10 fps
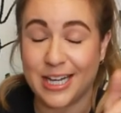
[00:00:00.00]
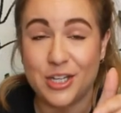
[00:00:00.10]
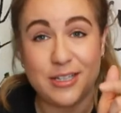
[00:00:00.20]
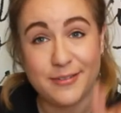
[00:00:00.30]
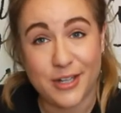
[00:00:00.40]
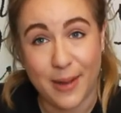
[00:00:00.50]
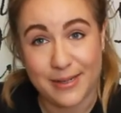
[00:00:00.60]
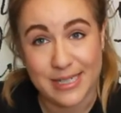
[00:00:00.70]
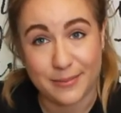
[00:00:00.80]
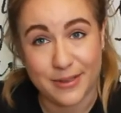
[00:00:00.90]
can you leave a
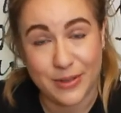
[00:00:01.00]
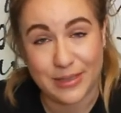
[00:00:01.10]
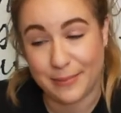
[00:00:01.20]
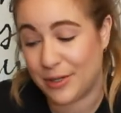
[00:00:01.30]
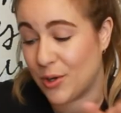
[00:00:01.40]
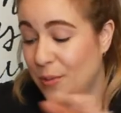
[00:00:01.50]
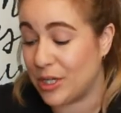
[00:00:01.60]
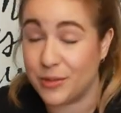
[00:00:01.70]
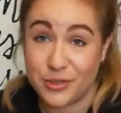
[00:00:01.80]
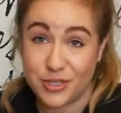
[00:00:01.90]
comment down below and let me know what
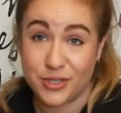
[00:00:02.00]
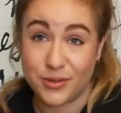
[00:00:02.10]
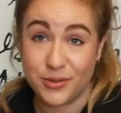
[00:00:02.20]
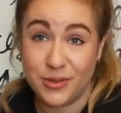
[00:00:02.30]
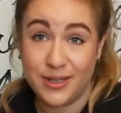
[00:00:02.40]
you would do